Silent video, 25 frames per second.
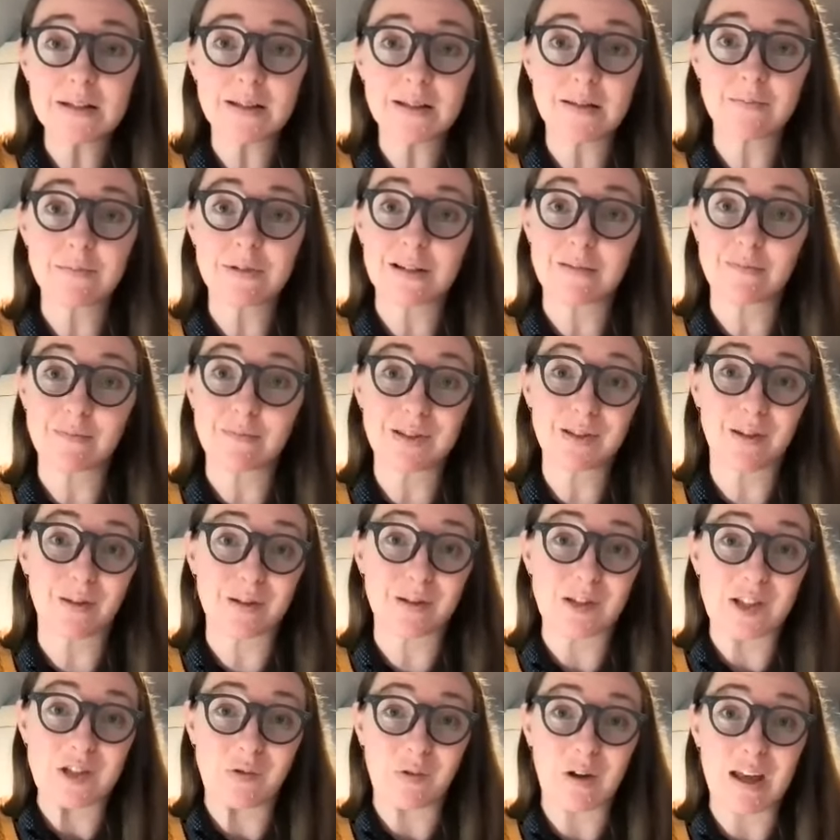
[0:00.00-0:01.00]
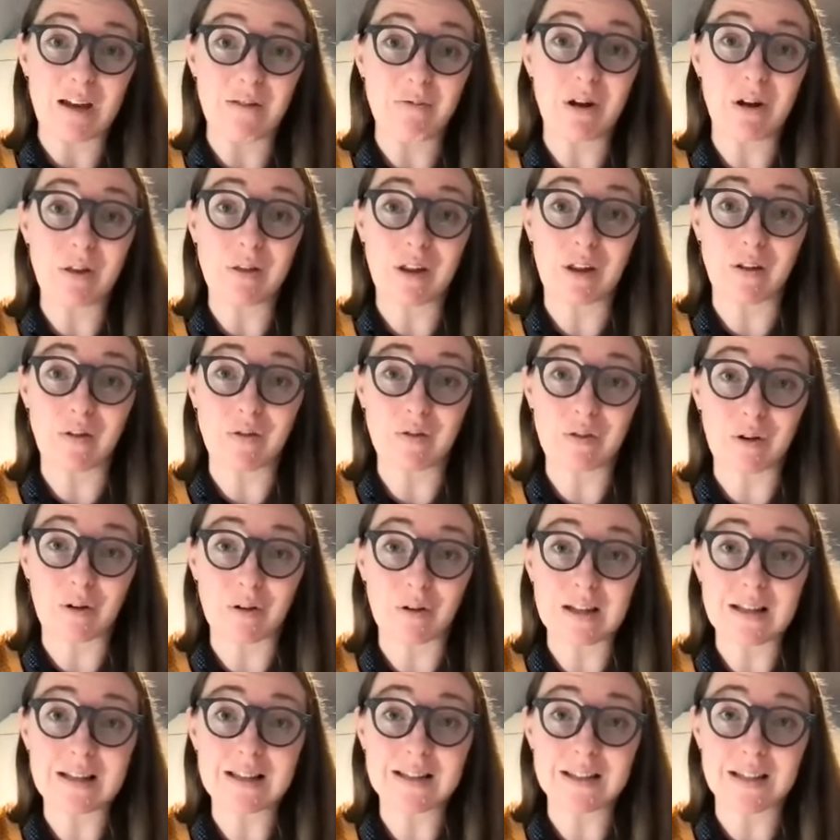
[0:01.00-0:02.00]
symptoms goes away within
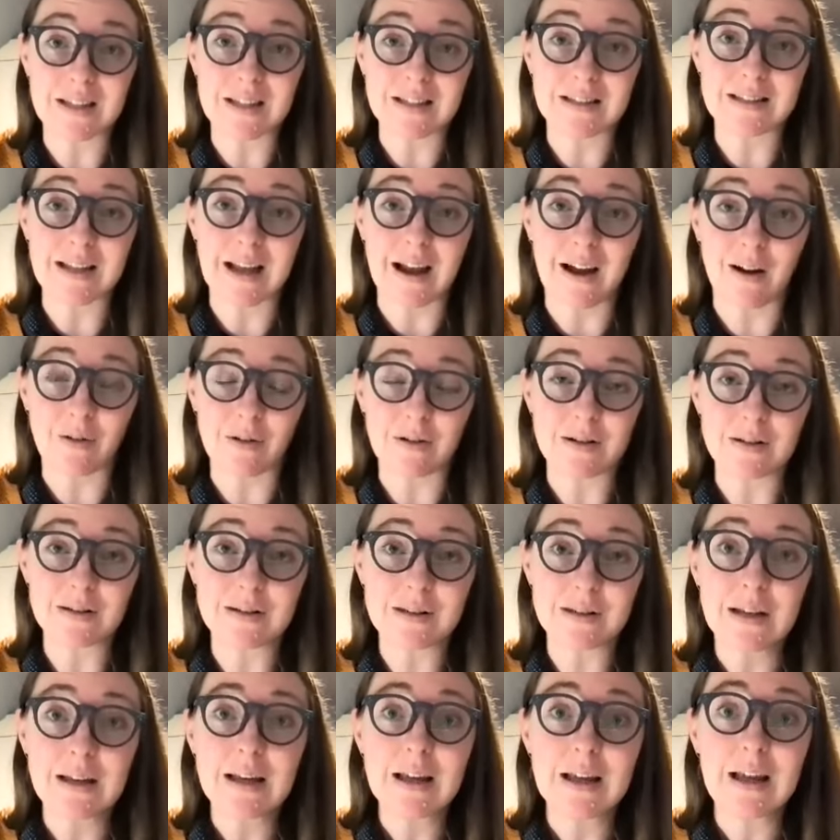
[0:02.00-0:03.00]
36 hours.